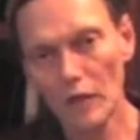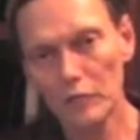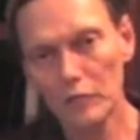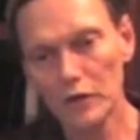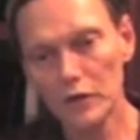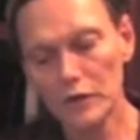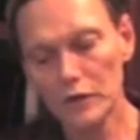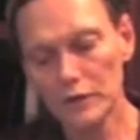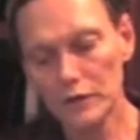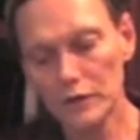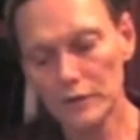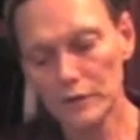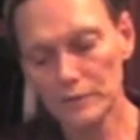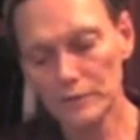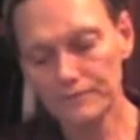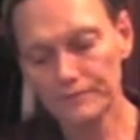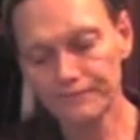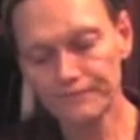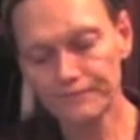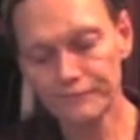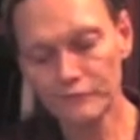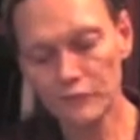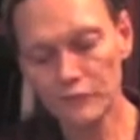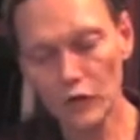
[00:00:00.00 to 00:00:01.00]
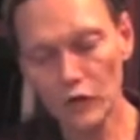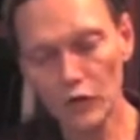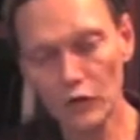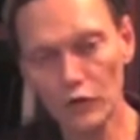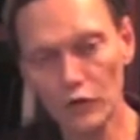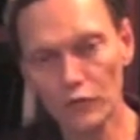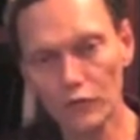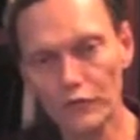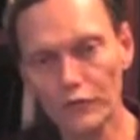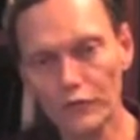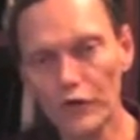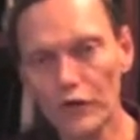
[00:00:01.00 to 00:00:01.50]
But an
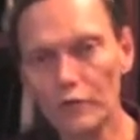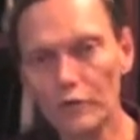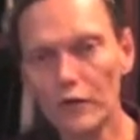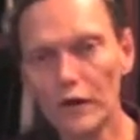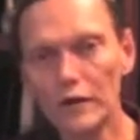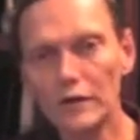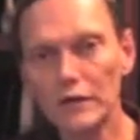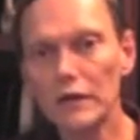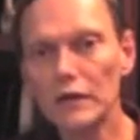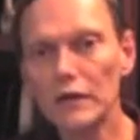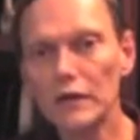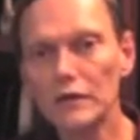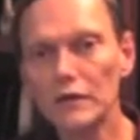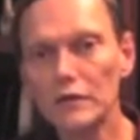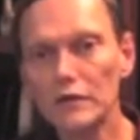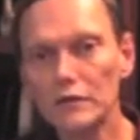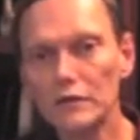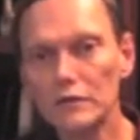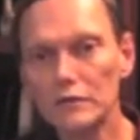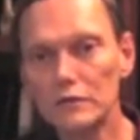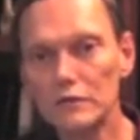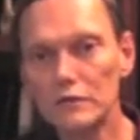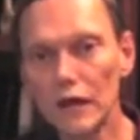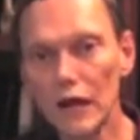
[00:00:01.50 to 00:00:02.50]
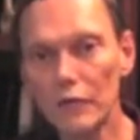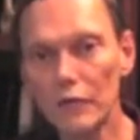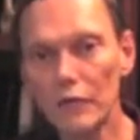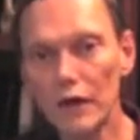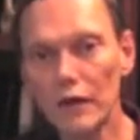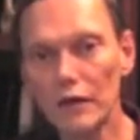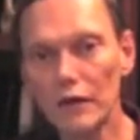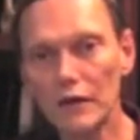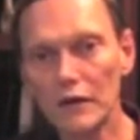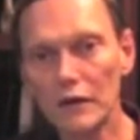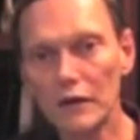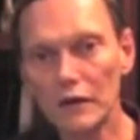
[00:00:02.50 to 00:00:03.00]
old friend of my dad's had stopped by
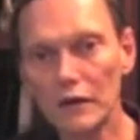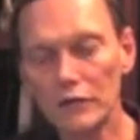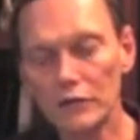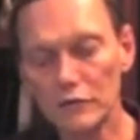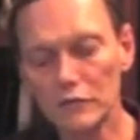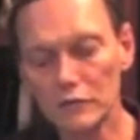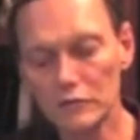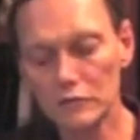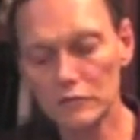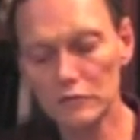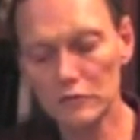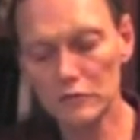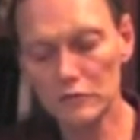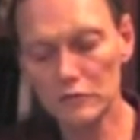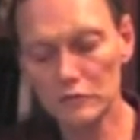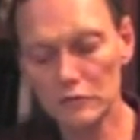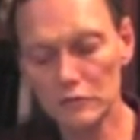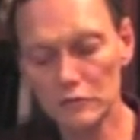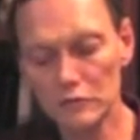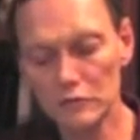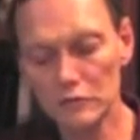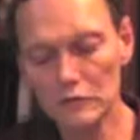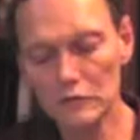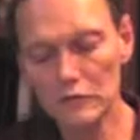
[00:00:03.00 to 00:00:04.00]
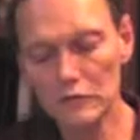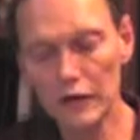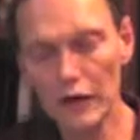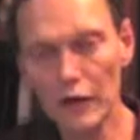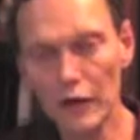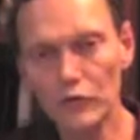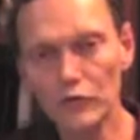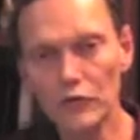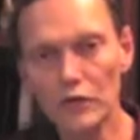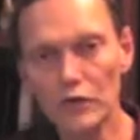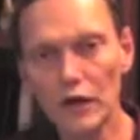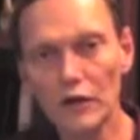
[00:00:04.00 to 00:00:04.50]
the house and The guy
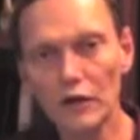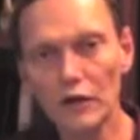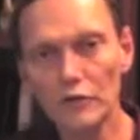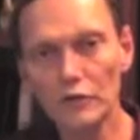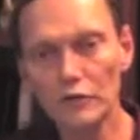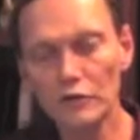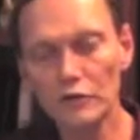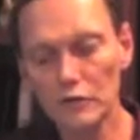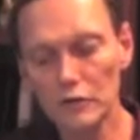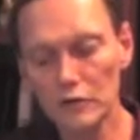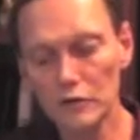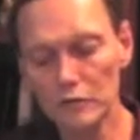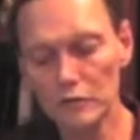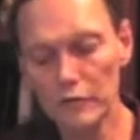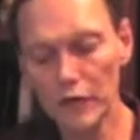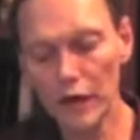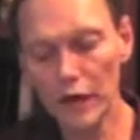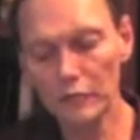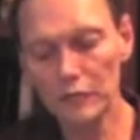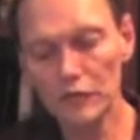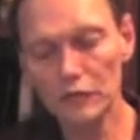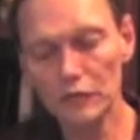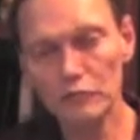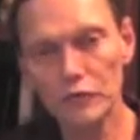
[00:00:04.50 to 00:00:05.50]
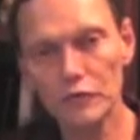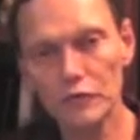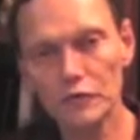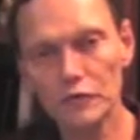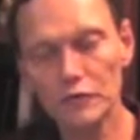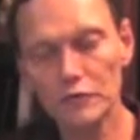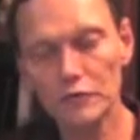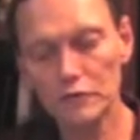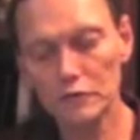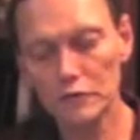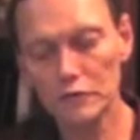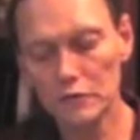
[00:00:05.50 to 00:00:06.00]
was now a Baptist
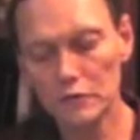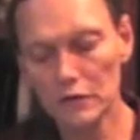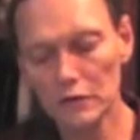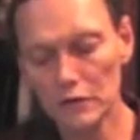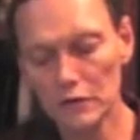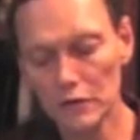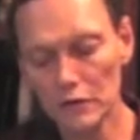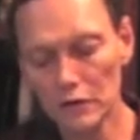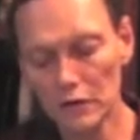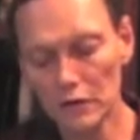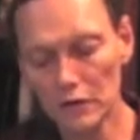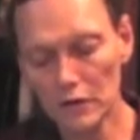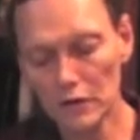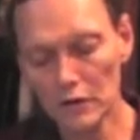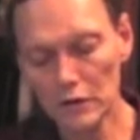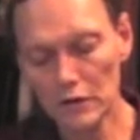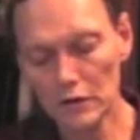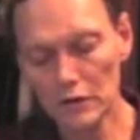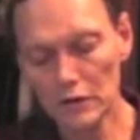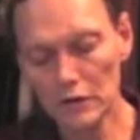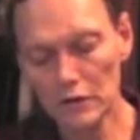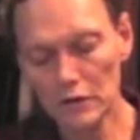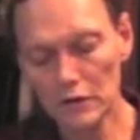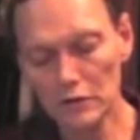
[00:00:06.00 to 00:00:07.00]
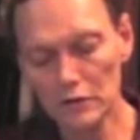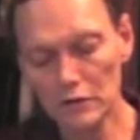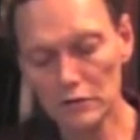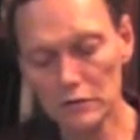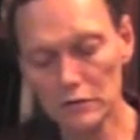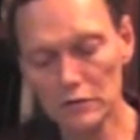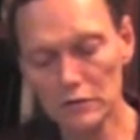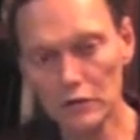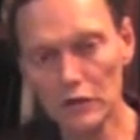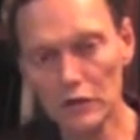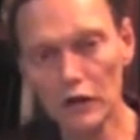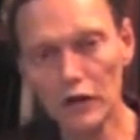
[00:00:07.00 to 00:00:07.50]
minister,
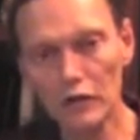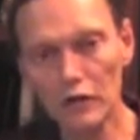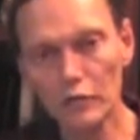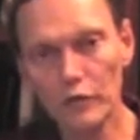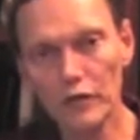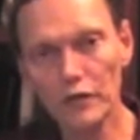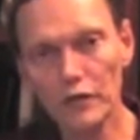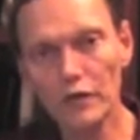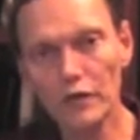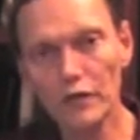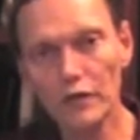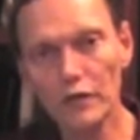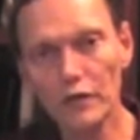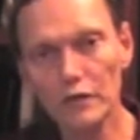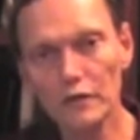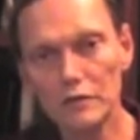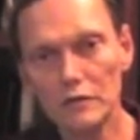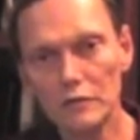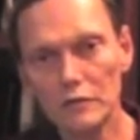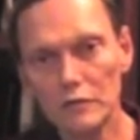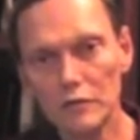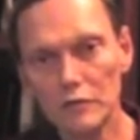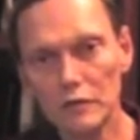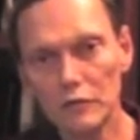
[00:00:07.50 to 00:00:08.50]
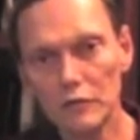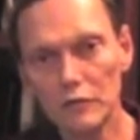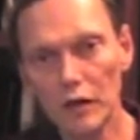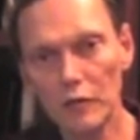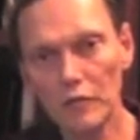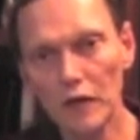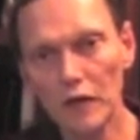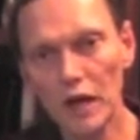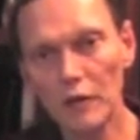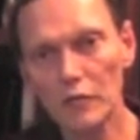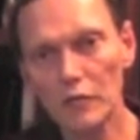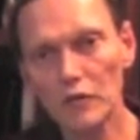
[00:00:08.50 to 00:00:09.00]
and talked to my dad, and my
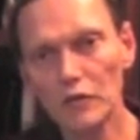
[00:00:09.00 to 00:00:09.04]
mom